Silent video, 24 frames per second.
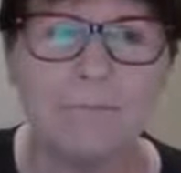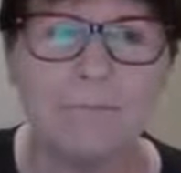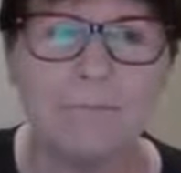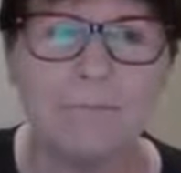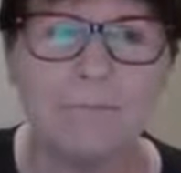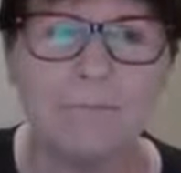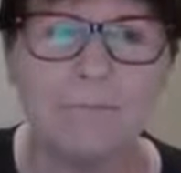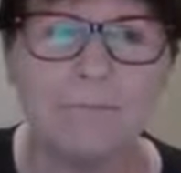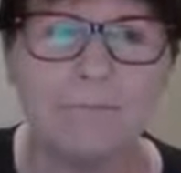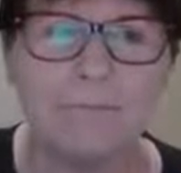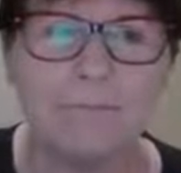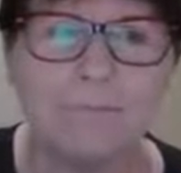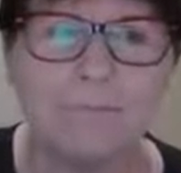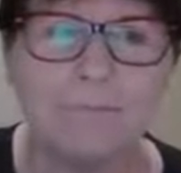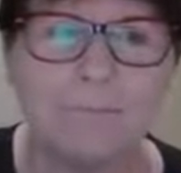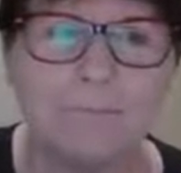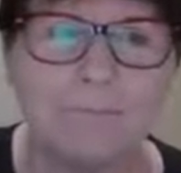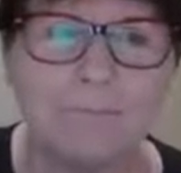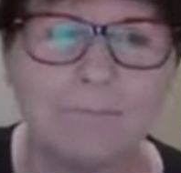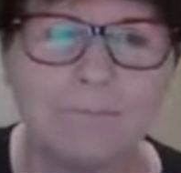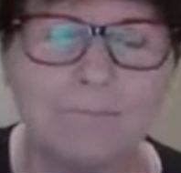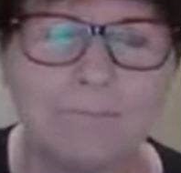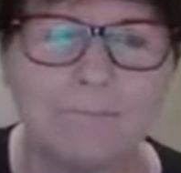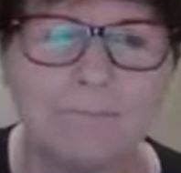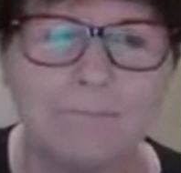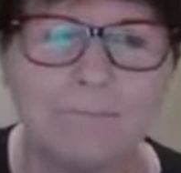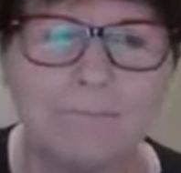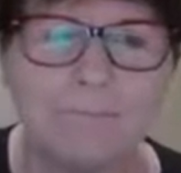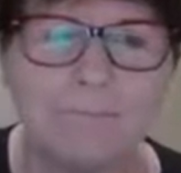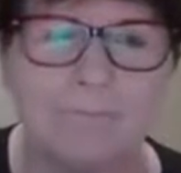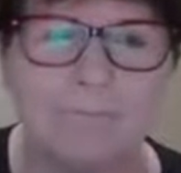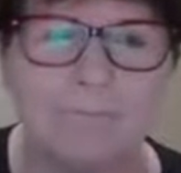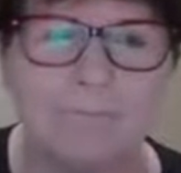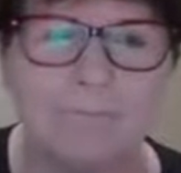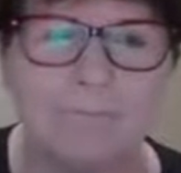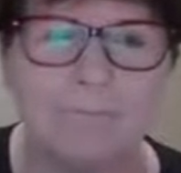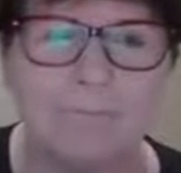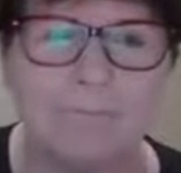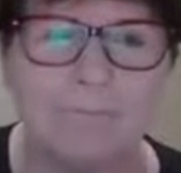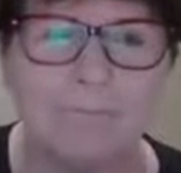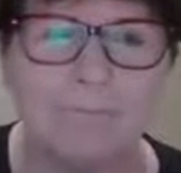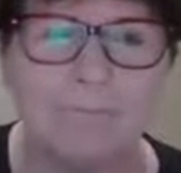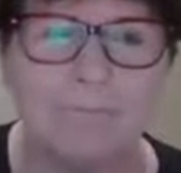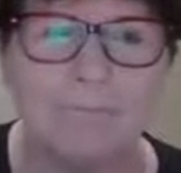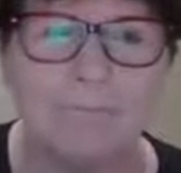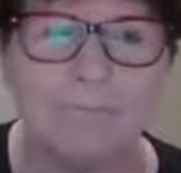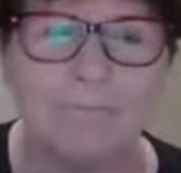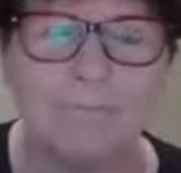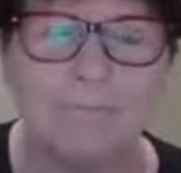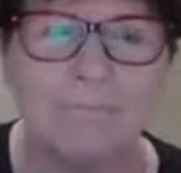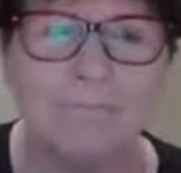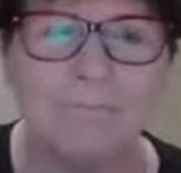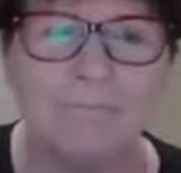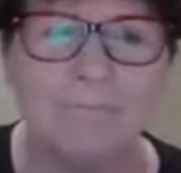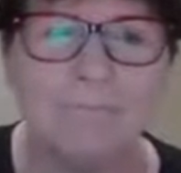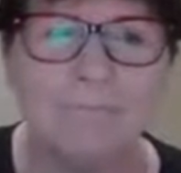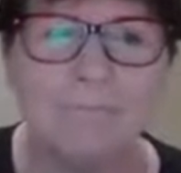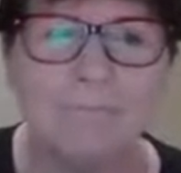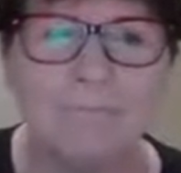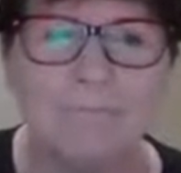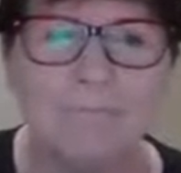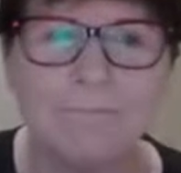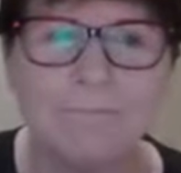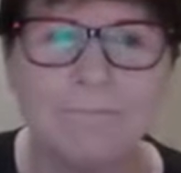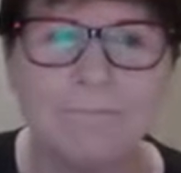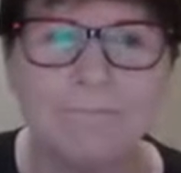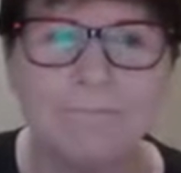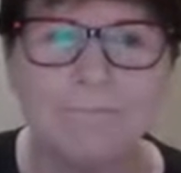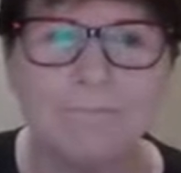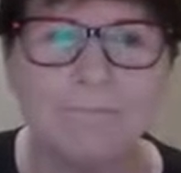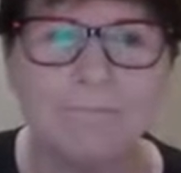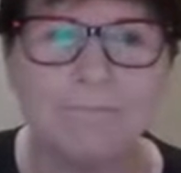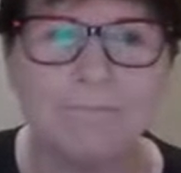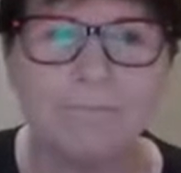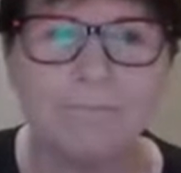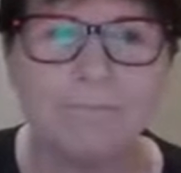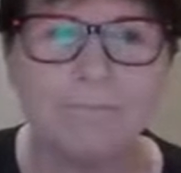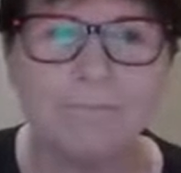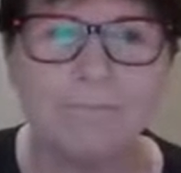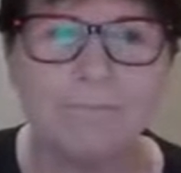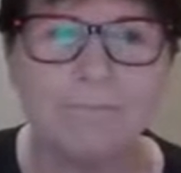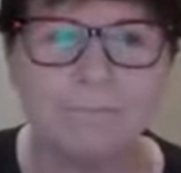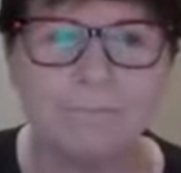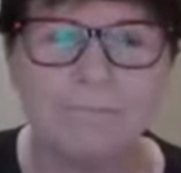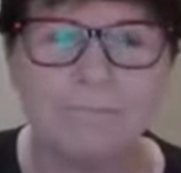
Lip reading: This person isn't speaking.